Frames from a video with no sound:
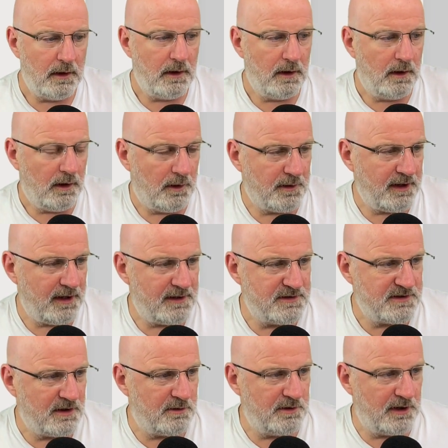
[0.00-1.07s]
Okay, so
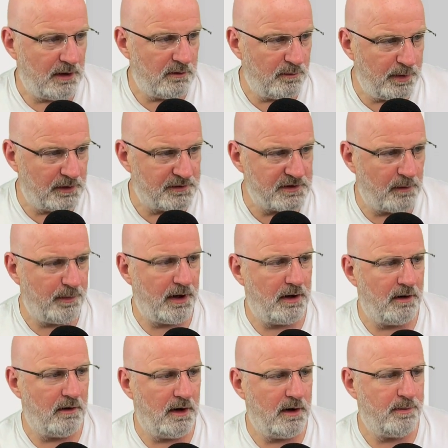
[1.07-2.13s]
now we've built our Power
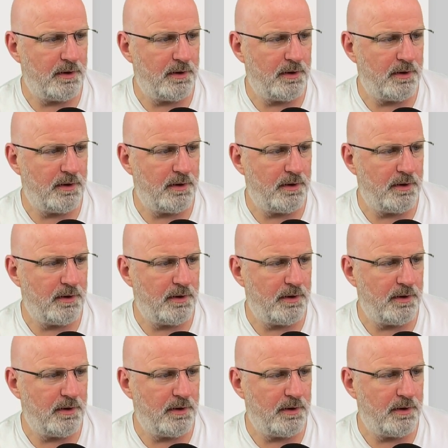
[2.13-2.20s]
App,